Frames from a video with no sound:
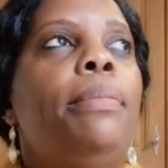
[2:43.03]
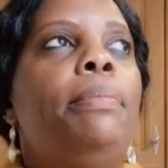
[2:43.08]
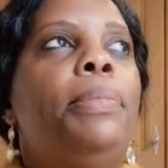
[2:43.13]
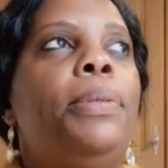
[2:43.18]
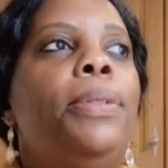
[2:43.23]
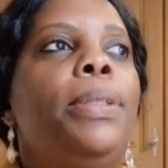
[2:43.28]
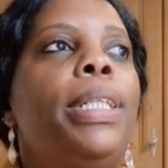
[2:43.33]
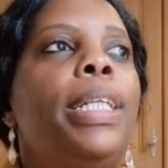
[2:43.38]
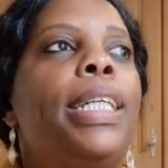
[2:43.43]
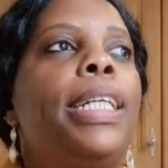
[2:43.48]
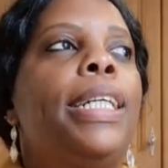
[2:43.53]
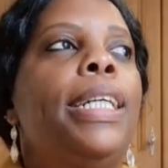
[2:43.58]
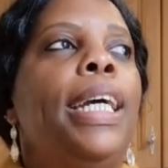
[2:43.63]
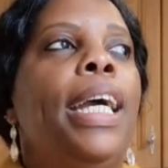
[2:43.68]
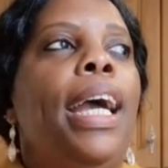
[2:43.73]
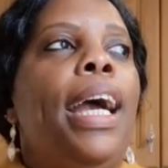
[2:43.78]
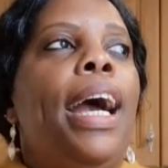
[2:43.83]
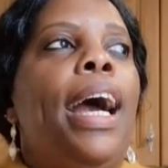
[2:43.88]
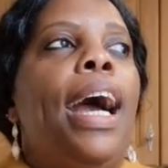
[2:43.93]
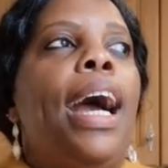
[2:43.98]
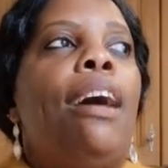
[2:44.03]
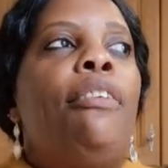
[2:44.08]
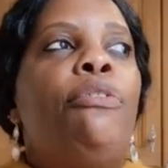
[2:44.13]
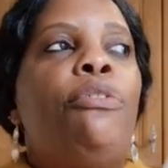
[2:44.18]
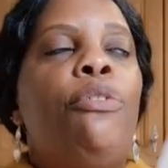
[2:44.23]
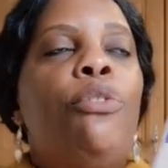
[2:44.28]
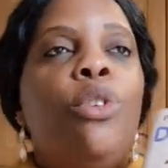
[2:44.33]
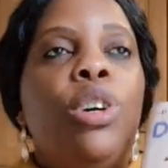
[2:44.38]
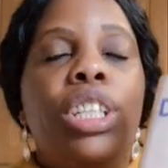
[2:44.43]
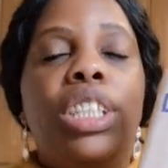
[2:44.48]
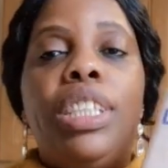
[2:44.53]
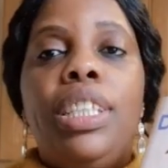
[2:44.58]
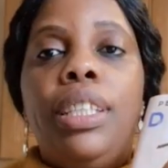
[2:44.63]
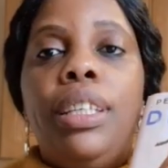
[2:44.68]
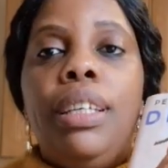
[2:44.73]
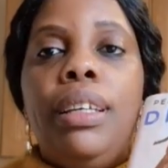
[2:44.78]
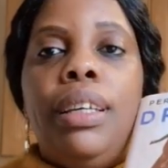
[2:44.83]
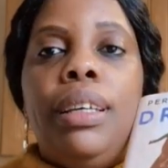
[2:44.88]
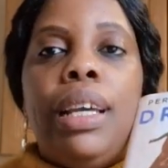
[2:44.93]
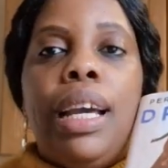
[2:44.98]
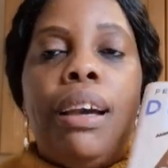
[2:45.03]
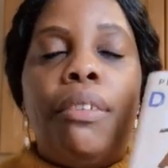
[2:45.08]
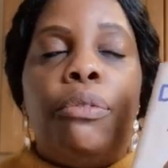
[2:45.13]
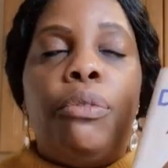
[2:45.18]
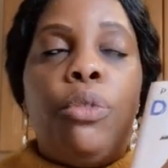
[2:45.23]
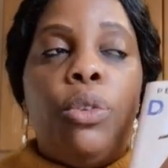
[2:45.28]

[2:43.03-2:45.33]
book. I've watched the